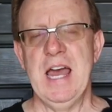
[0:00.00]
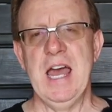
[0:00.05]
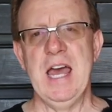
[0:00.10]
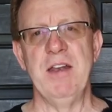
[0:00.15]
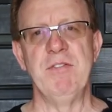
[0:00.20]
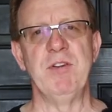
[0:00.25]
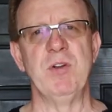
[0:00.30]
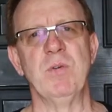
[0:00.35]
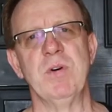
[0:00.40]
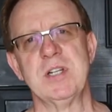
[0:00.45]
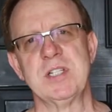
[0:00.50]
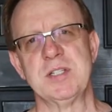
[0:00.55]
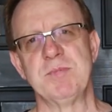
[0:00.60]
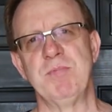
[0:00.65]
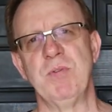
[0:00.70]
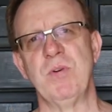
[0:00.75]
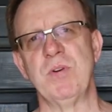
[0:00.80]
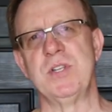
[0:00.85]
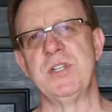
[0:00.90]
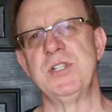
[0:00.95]
And if you want to
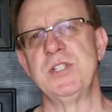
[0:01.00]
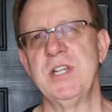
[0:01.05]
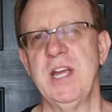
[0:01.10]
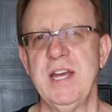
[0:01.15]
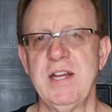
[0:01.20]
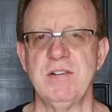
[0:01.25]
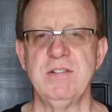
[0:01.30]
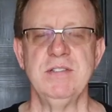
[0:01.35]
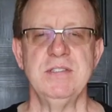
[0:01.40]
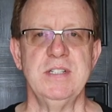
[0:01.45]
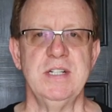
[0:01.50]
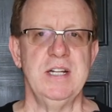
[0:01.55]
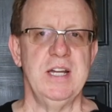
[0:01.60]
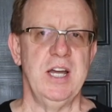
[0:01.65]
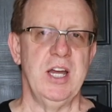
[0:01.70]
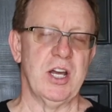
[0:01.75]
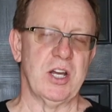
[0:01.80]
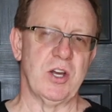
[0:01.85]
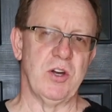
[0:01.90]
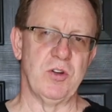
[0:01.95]
support the channel,
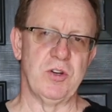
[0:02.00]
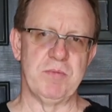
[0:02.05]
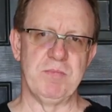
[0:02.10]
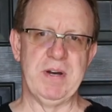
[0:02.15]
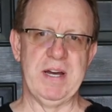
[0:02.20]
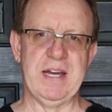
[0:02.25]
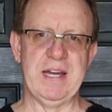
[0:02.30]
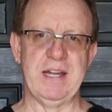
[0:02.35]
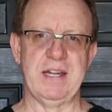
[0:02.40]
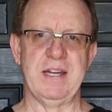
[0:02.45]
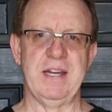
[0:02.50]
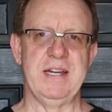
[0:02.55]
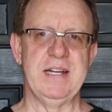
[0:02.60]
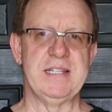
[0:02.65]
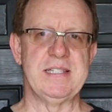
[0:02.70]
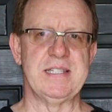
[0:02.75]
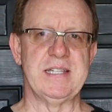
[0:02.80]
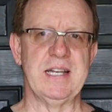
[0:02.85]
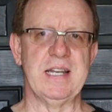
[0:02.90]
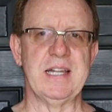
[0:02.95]
Go to my
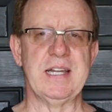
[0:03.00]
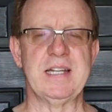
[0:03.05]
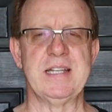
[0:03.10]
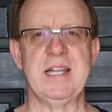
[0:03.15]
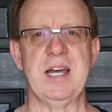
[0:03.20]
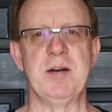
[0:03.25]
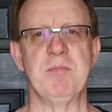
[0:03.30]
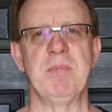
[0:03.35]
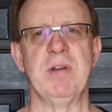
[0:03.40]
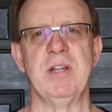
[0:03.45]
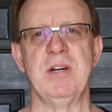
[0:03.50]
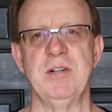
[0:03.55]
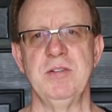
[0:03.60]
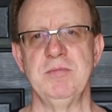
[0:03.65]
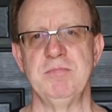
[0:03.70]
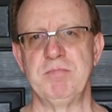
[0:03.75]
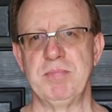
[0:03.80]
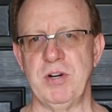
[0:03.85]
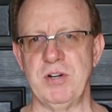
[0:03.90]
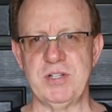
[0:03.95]
Etsy link down below
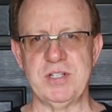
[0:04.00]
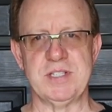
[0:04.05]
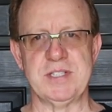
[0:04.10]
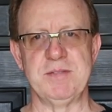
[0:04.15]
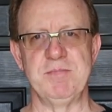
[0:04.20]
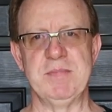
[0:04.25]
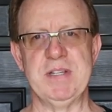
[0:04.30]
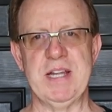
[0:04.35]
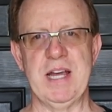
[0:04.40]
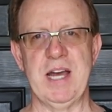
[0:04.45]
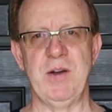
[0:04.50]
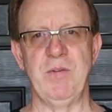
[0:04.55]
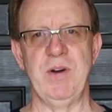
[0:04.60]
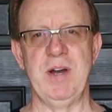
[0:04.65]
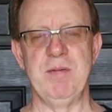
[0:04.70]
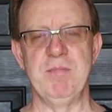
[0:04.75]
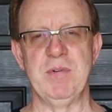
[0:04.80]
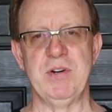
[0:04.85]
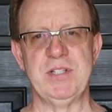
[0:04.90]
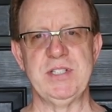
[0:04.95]
and purchase some
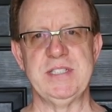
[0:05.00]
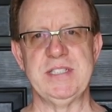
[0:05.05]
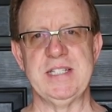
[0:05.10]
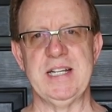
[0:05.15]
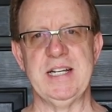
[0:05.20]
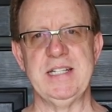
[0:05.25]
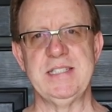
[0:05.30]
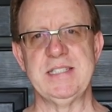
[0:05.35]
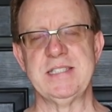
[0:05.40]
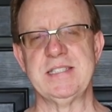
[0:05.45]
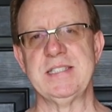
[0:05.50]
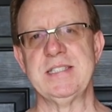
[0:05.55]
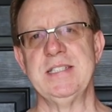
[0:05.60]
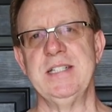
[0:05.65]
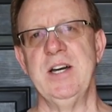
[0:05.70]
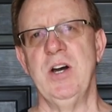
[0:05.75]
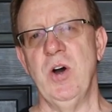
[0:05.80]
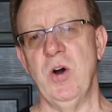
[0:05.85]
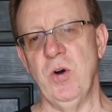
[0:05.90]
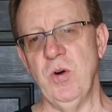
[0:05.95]
DIY merchandise
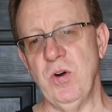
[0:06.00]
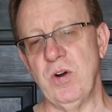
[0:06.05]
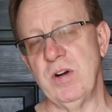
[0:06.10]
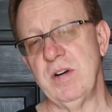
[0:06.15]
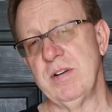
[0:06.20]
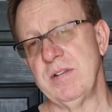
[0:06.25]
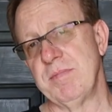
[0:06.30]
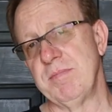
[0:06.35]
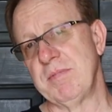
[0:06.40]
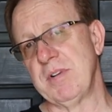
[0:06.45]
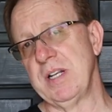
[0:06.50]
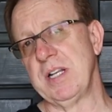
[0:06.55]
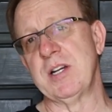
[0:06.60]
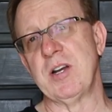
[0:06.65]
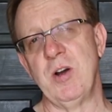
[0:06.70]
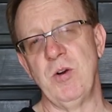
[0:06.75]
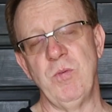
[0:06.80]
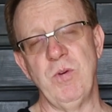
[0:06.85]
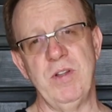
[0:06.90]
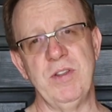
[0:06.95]
or click
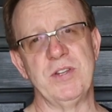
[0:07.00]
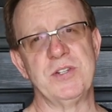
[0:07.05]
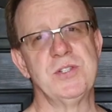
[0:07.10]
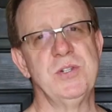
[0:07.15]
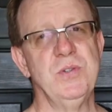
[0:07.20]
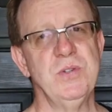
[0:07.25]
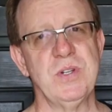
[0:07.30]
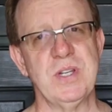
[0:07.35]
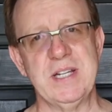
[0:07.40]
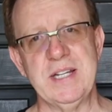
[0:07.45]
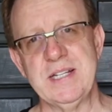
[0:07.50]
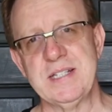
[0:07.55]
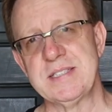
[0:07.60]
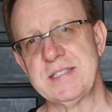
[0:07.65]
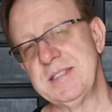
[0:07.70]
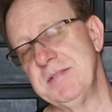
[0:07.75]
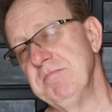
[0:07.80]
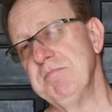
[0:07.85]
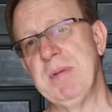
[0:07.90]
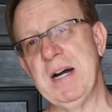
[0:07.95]
on one of the tool
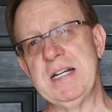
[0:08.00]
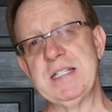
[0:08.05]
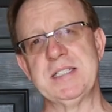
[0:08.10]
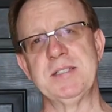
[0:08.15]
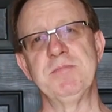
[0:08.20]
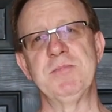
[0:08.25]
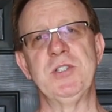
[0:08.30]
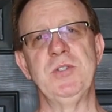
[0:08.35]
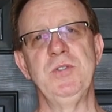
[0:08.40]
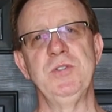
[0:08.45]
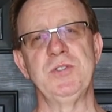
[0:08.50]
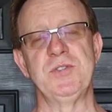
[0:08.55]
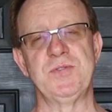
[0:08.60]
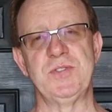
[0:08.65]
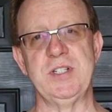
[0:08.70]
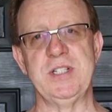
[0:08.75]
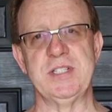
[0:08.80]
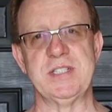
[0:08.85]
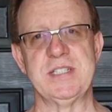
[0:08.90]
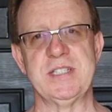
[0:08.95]
links and buy some tools
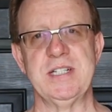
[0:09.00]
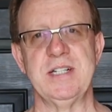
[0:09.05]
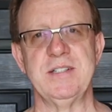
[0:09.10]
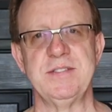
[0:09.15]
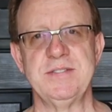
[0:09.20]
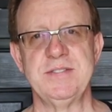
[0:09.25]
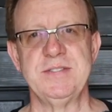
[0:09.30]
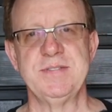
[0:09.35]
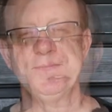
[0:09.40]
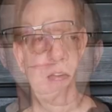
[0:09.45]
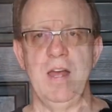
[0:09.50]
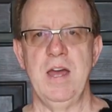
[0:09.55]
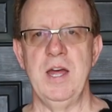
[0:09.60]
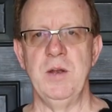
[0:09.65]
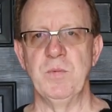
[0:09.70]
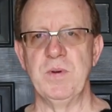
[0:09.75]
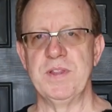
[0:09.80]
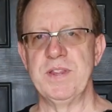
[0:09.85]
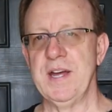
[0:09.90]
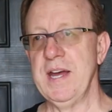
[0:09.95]
for yourself.
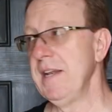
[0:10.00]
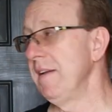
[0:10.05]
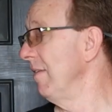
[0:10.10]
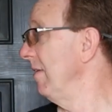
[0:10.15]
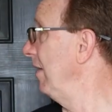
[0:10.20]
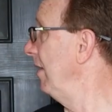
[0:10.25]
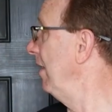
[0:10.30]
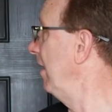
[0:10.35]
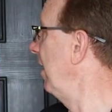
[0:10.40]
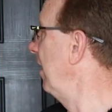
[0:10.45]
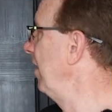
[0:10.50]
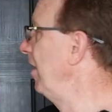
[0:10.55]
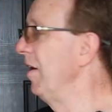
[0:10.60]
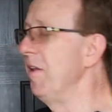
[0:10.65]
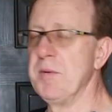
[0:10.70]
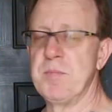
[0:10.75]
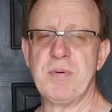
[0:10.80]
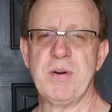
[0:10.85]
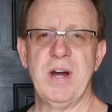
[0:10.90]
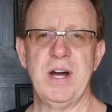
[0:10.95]
And with that,
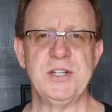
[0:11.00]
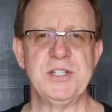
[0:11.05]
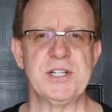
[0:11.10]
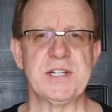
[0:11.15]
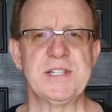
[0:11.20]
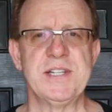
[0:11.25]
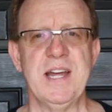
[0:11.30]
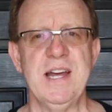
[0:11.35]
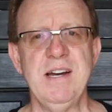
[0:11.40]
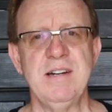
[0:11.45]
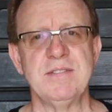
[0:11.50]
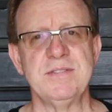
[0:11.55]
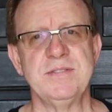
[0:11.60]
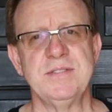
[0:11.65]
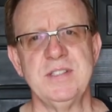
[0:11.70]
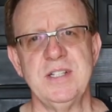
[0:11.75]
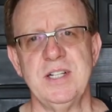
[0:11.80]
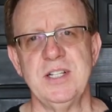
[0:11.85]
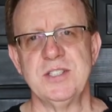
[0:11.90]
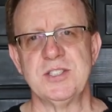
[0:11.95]
another project down.
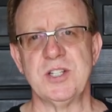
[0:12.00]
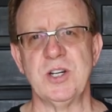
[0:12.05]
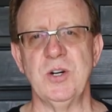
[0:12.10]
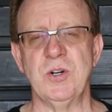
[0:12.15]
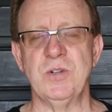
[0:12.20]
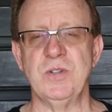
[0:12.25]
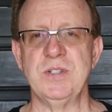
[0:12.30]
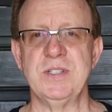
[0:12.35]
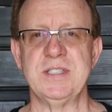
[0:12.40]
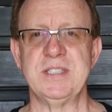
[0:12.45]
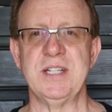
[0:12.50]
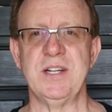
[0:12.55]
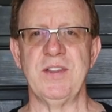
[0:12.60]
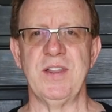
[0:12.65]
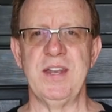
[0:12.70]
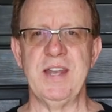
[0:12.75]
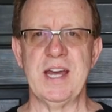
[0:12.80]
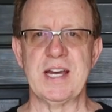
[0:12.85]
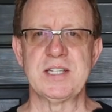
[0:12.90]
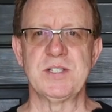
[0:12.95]
So, till
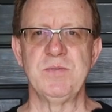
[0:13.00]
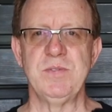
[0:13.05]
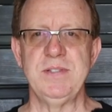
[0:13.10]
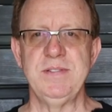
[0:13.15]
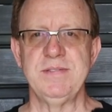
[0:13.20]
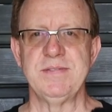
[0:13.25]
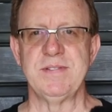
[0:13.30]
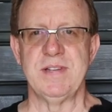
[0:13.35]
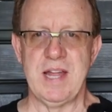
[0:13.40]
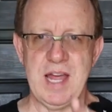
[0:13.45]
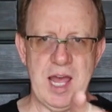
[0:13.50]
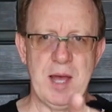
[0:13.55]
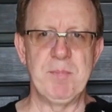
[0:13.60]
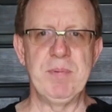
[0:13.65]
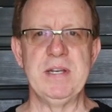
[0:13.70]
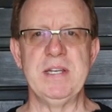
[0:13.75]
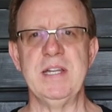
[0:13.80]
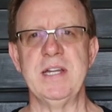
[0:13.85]
the next one, happy